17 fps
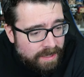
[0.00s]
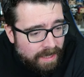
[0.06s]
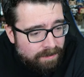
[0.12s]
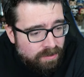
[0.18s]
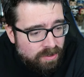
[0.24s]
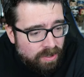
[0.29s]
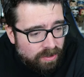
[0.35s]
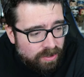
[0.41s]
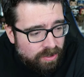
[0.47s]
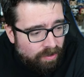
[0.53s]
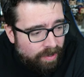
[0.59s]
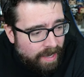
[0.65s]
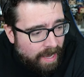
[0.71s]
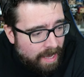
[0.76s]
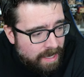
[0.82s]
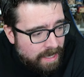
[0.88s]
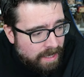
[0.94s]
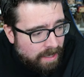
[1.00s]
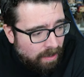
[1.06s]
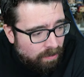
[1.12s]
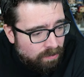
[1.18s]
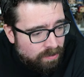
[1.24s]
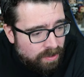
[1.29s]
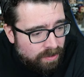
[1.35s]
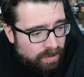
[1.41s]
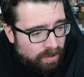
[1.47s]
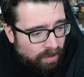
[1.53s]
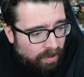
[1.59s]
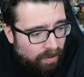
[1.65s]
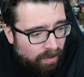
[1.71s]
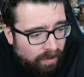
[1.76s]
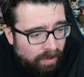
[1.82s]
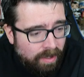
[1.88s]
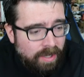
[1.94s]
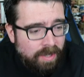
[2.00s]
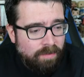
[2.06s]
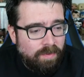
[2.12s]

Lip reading: games not scoring any goals at all